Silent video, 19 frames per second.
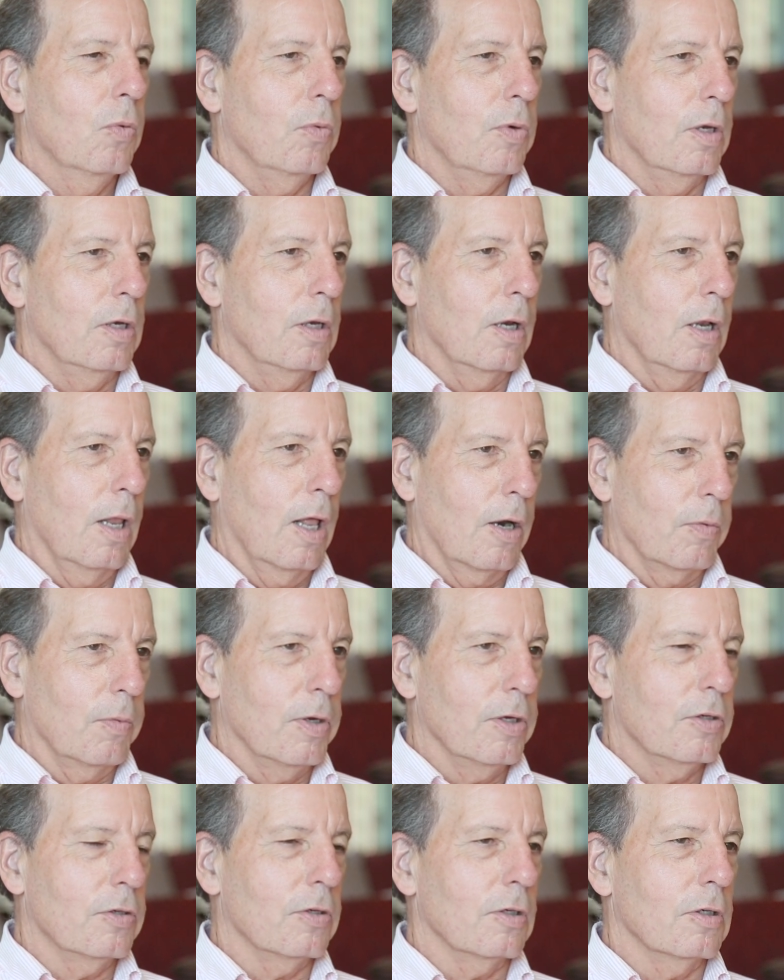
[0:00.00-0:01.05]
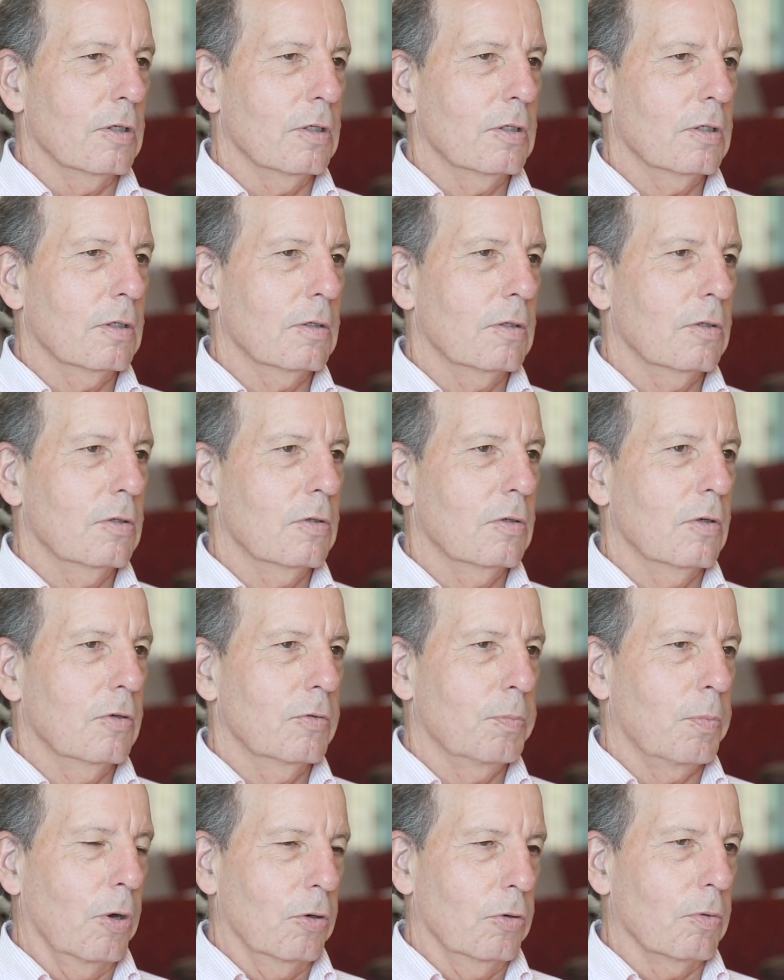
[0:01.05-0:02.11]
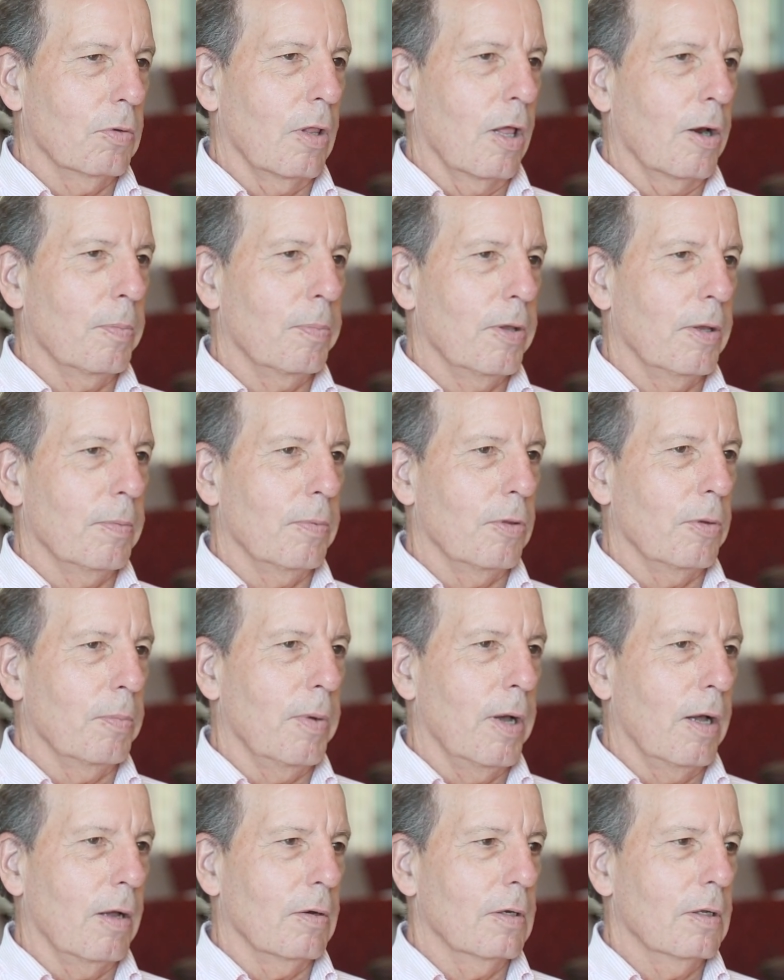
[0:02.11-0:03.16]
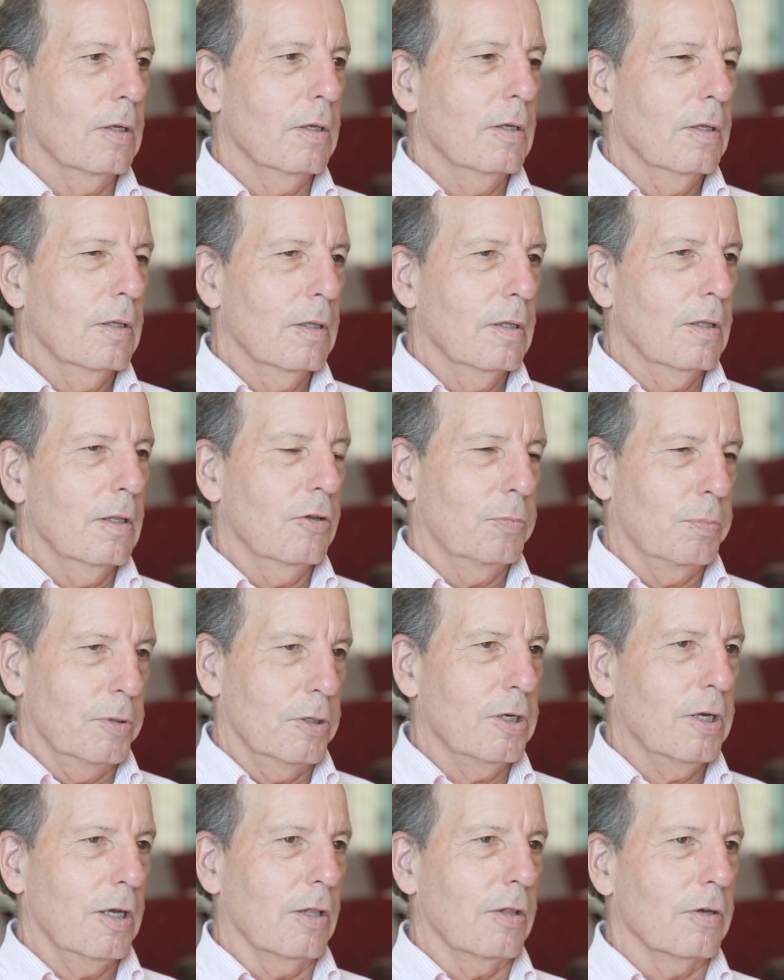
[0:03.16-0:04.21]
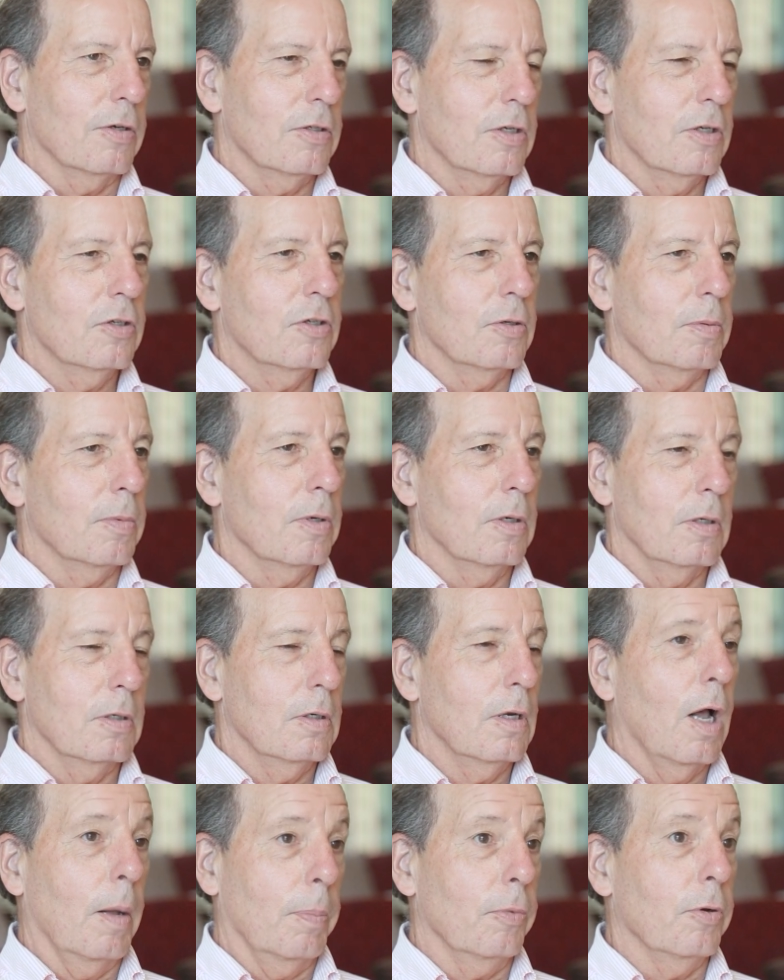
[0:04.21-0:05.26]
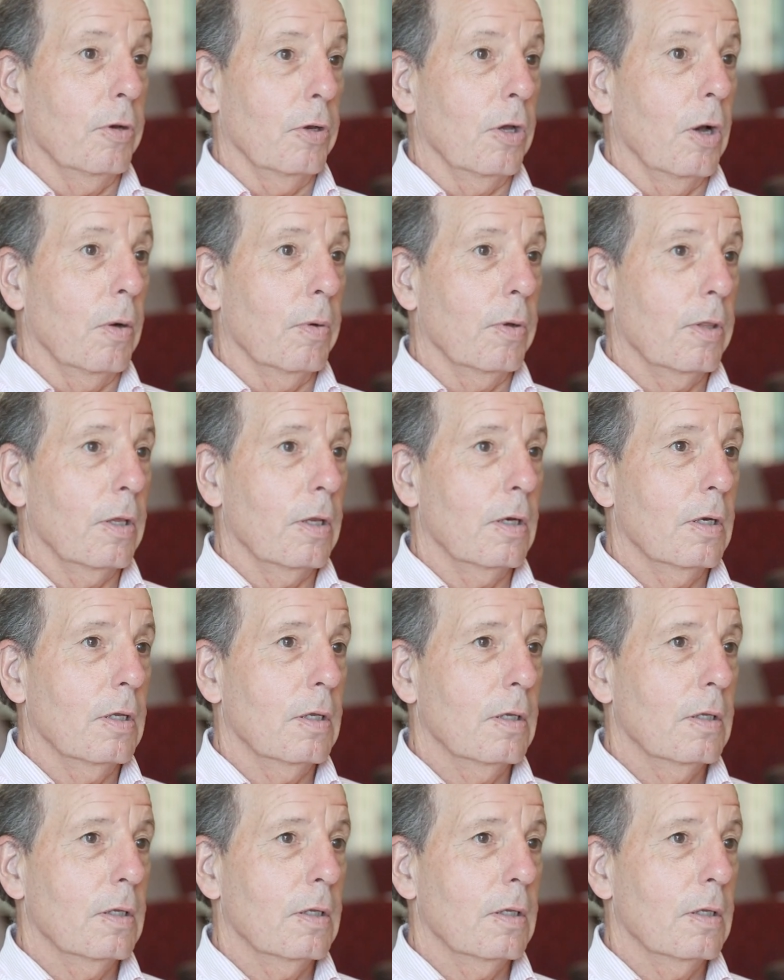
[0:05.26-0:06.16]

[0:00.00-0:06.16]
We did a lot of research, spoke to a lot of people about this particular system and opted to go with it.